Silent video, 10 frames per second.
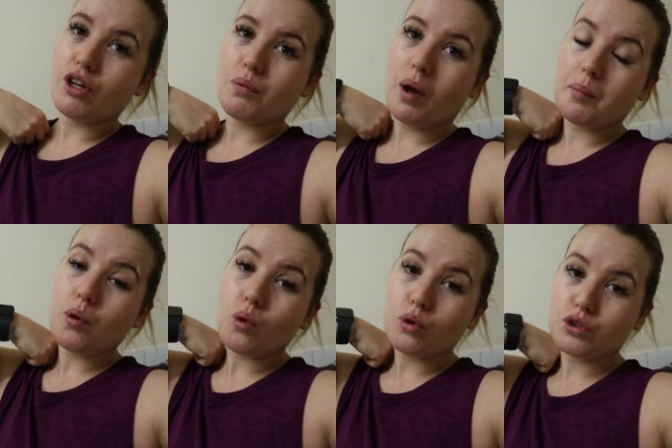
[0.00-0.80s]
you what
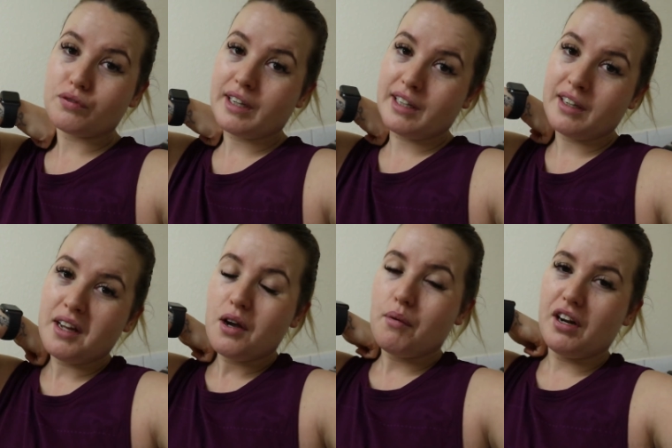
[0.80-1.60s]
I'm ordering
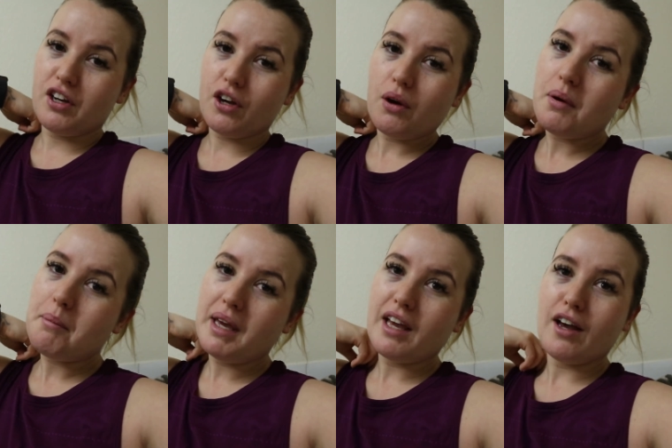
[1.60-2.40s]
when I go
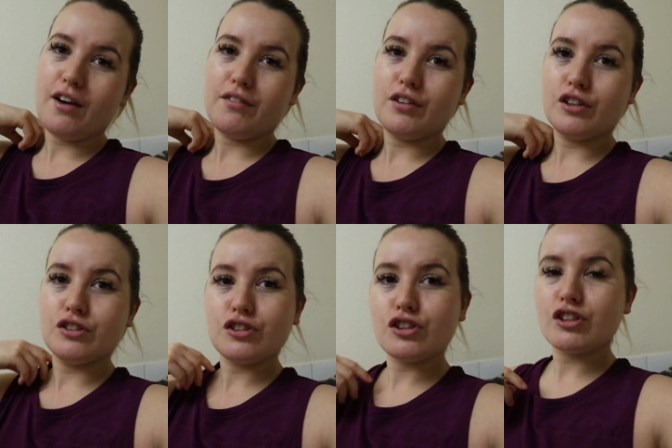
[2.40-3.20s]
and meet her for
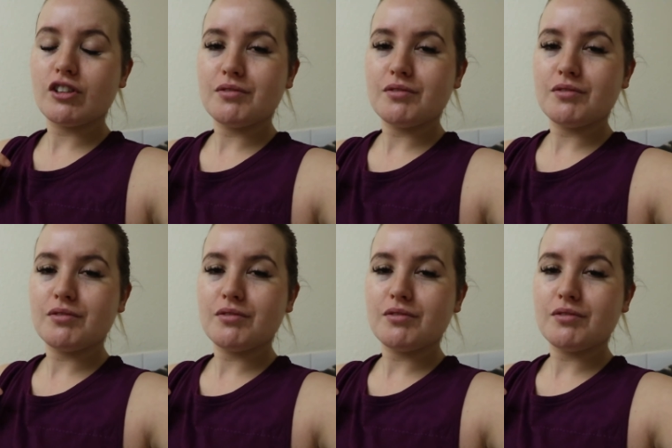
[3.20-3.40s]
lunch.